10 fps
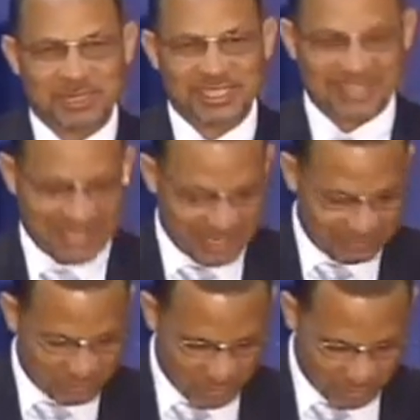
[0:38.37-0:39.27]
yesterday
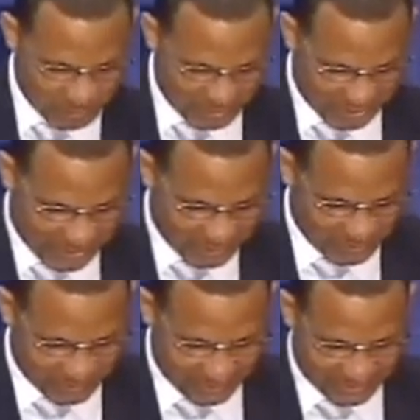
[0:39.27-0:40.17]
afternoon, which
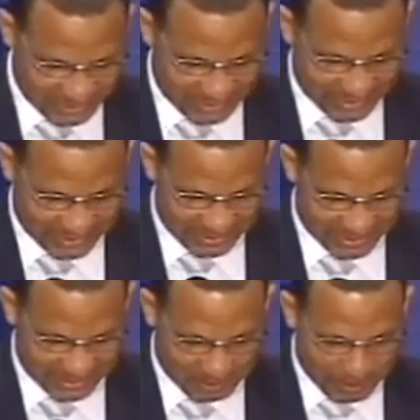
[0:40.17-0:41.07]
dealt with
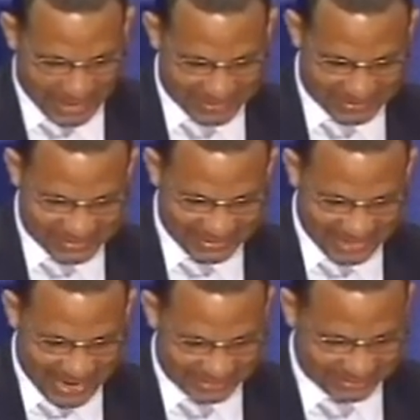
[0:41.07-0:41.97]
the
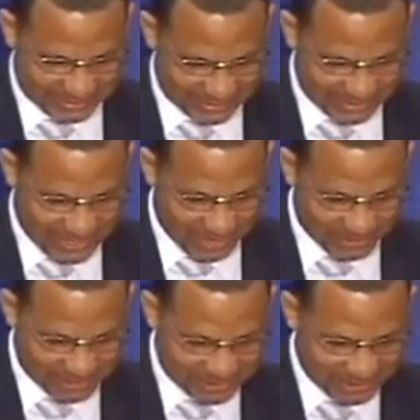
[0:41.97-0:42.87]
balancing act
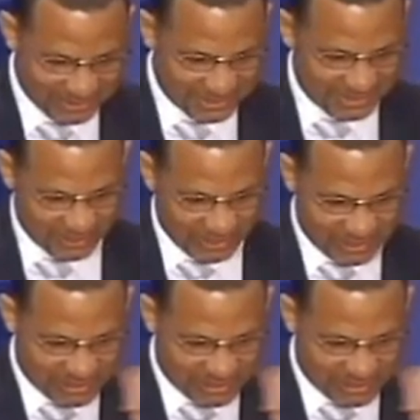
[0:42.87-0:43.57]
inherent in considering